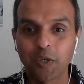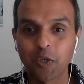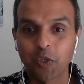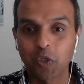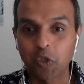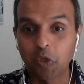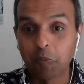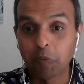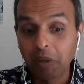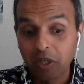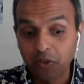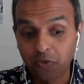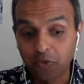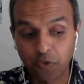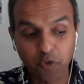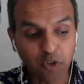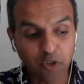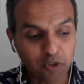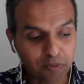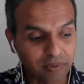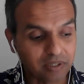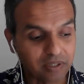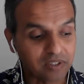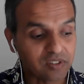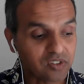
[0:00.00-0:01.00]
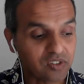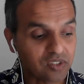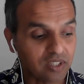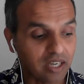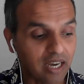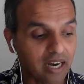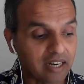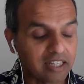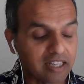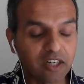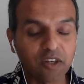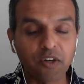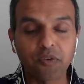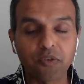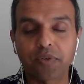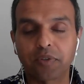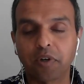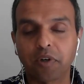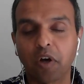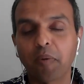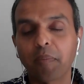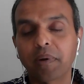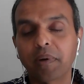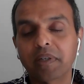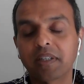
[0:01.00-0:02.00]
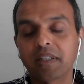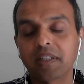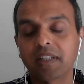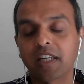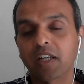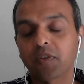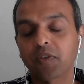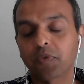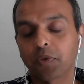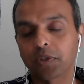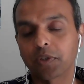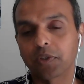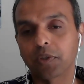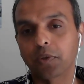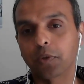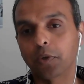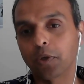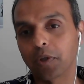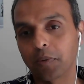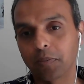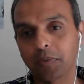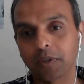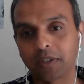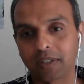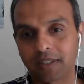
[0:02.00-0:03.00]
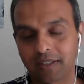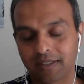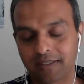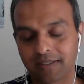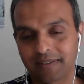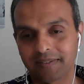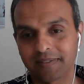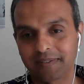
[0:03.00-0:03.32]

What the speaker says: So by 4 months, I had enough raw material for the whole book.